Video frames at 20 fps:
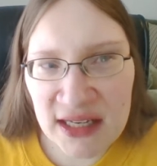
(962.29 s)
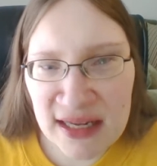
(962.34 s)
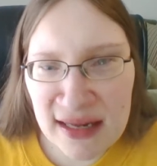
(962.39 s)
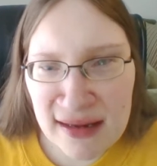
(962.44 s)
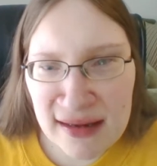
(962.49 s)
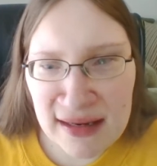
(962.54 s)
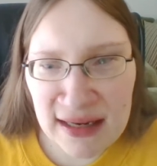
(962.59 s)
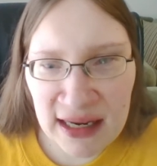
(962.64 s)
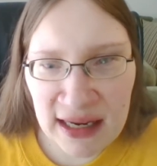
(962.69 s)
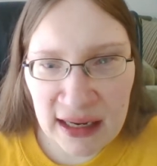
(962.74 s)

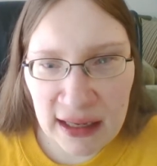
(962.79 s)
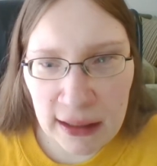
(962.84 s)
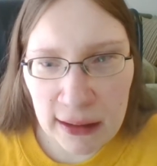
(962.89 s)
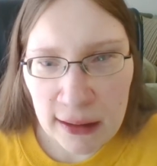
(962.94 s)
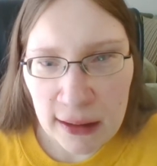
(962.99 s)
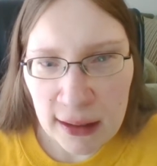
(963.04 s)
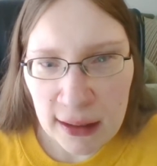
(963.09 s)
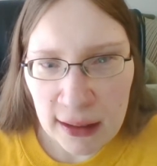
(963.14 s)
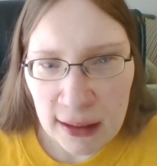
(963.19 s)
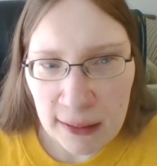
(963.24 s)
Disney
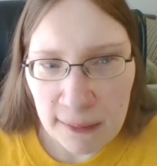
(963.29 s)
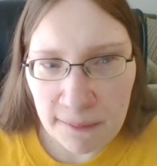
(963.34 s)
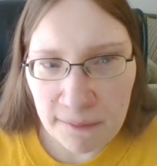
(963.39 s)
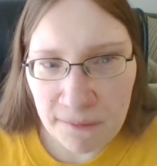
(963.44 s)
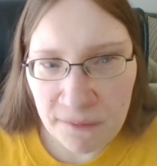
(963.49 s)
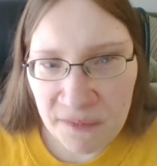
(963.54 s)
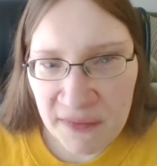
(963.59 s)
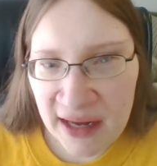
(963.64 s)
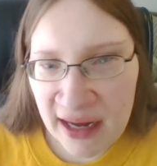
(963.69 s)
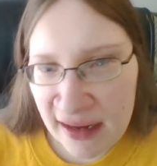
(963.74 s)

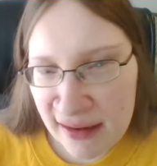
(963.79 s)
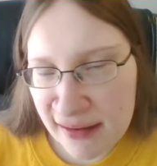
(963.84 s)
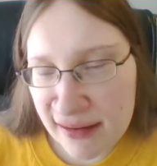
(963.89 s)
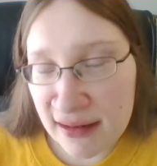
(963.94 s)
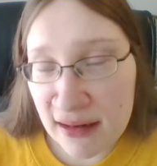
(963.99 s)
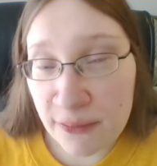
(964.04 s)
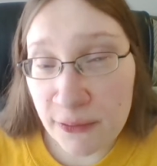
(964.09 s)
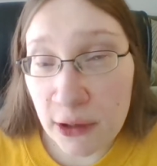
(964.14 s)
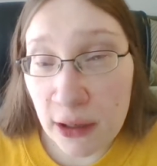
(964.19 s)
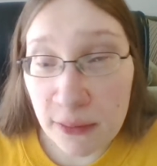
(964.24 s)
has
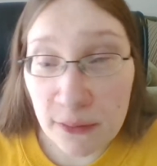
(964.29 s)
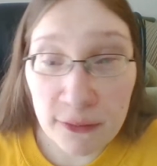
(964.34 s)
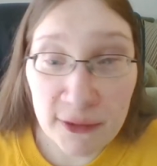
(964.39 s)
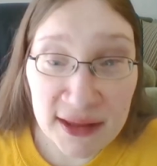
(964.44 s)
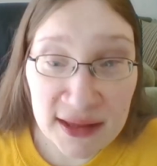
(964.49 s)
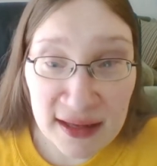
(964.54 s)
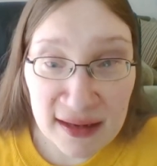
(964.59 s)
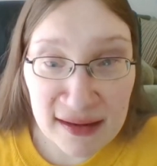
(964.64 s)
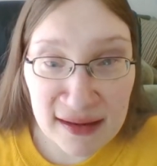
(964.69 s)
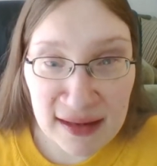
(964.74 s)
a problem
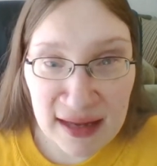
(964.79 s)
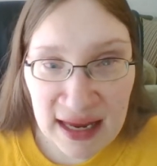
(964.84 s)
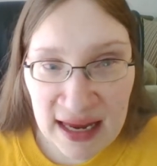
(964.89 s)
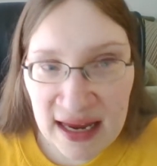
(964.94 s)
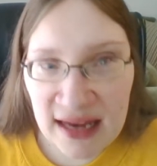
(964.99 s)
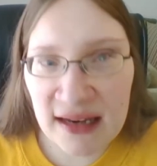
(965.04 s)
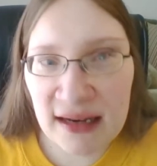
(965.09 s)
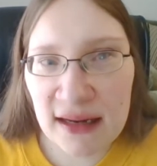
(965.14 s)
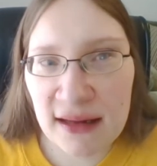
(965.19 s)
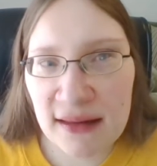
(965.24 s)
with this
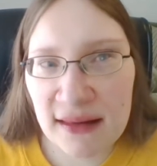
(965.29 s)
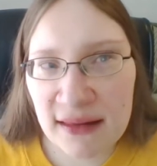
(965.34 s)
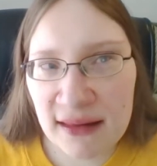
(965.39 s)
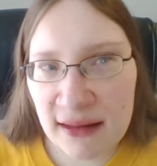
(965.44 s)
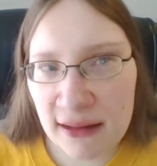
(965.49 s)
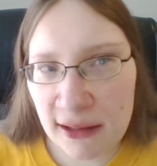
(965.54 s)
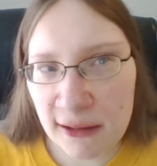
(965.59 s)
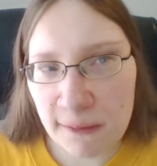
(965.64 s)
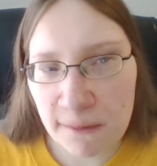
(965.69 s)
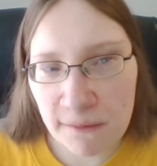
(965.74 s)
in
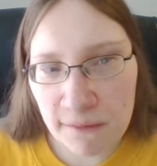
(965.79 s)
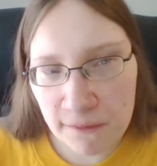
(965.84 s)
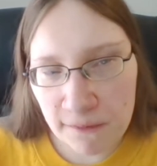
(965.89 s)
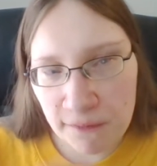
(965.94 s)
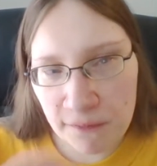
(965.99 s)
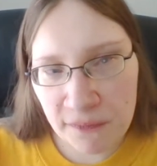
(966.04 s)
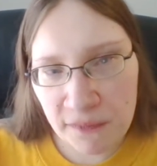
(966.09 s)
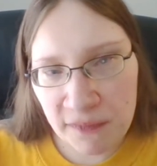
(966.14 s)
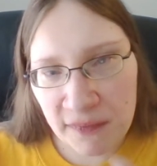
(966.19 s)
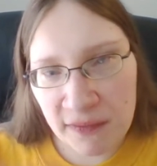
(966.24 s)
the
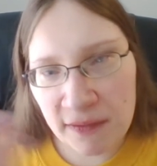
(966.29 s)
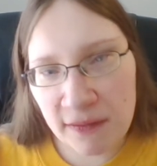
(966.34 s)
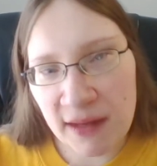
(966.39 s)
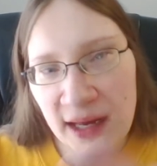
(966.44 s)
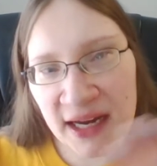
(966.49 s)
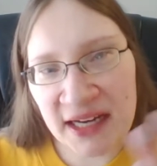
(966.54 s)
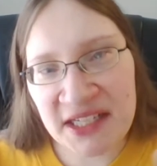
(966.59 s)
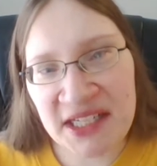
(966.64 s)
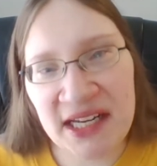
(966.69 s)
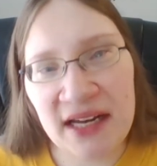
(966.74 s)

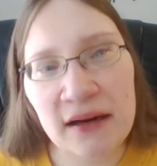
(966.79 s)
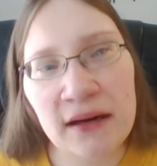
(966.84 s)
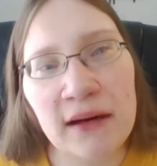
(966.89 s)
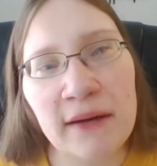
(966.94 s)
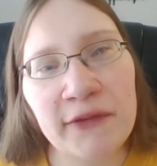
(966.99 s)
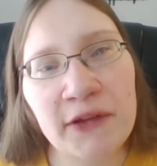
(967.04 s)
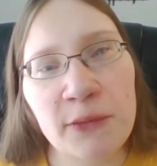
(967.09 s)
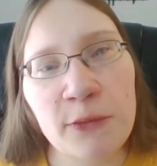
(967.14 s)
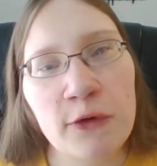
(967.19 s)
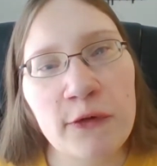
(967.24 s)
idea
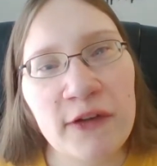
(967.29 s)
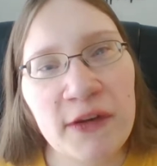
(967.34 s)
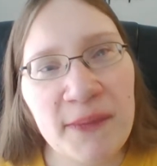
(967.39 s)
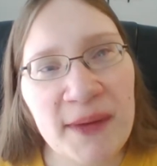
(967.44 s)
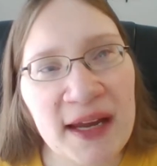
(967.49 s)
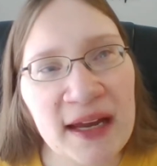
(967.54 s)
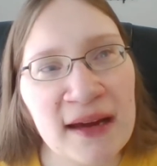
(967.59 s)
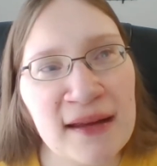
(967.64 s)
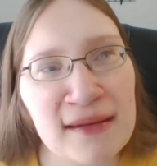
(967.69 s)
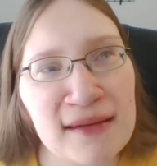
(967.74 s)
of the movie
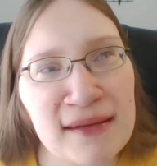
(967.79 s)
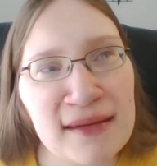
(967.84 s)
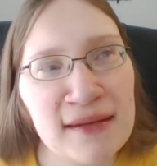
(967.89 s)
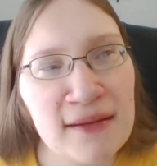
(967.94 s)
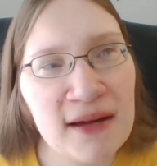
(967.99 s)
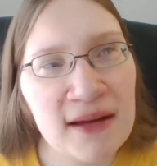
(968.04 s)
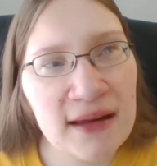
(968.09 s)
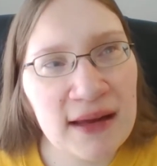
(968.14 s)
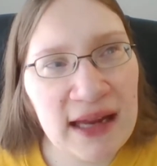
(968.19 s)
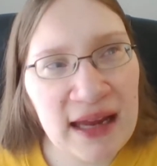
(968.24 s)
because
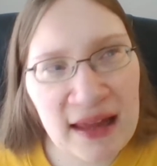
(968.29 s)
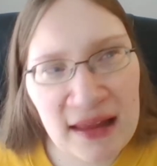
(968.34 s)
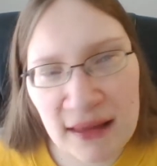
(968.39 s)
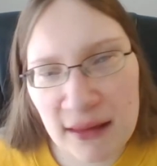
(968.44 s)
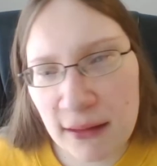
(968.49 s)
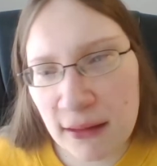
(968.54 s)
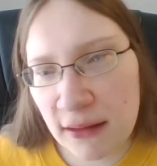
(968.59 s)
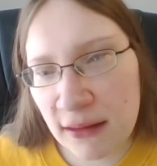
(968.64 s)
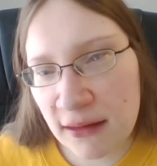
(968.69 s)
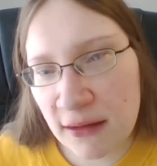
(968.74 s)

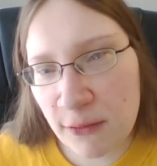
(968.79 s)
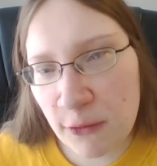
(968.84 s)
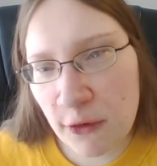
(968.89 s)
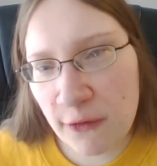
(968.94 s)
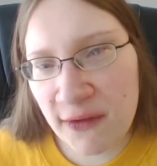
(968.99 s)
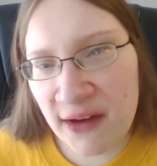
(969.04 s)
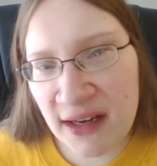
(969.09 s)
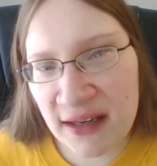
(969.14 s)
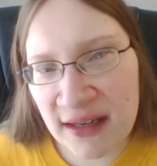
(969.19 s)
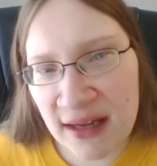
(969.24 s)
in the
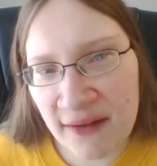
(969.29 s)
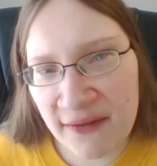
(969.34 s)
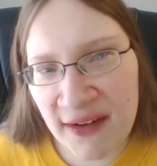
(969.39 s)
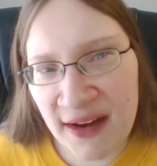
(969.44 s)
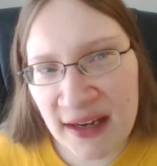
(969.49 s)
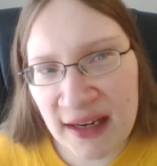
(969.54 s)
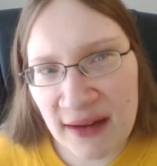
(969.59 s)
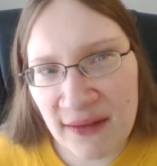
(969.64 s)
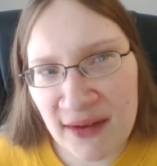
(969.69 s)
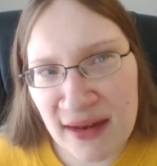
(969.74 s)
movie,
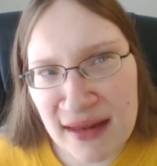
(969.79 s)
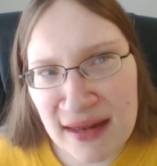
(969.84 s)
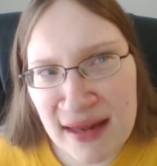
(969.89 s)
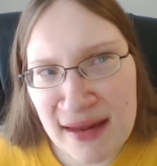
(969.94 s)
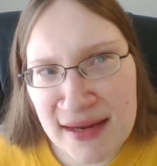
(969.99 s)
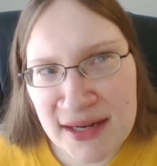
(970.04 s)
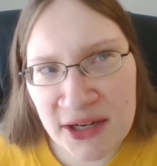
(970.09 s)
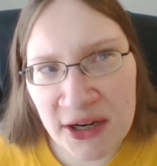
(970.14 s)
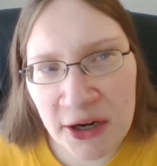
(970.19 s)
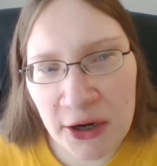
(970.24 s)
Naveen even
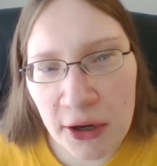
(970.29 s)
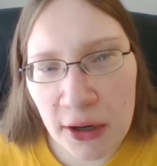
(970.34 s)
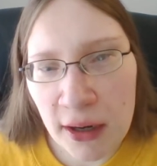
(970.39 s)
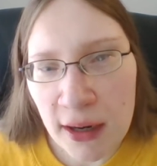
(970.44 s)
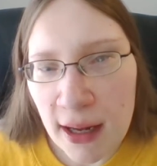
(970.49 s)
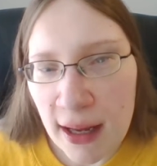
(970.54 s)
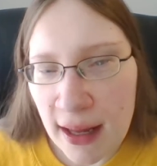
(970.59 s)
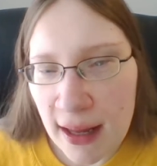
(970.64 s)
says to her,